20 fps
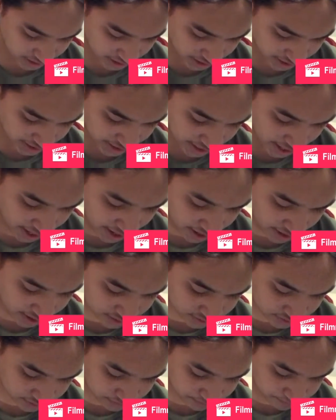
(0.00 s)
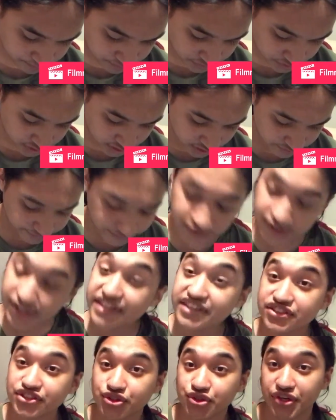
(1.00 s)
And for
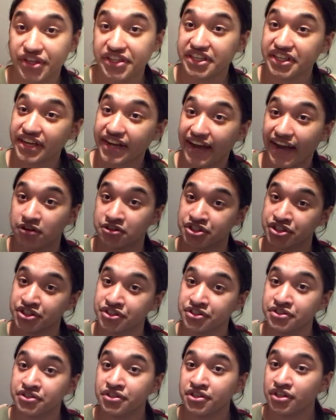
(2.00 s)
each training counter,